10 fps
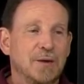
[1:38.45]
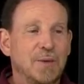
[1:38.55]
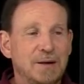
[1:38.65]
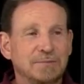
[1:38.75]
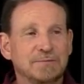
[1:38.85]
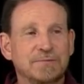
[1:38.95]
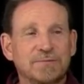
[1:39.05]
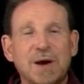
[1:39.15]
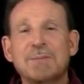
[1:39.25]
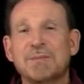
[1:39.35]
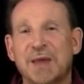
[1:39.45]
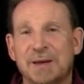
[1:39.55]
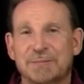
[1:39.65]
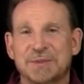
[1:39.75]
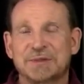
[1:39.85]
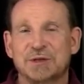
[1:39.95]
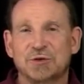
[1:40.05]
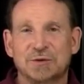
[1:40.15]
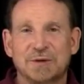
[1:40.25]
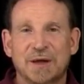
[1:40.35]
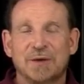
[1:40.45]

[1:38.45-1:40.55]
Well, from that position,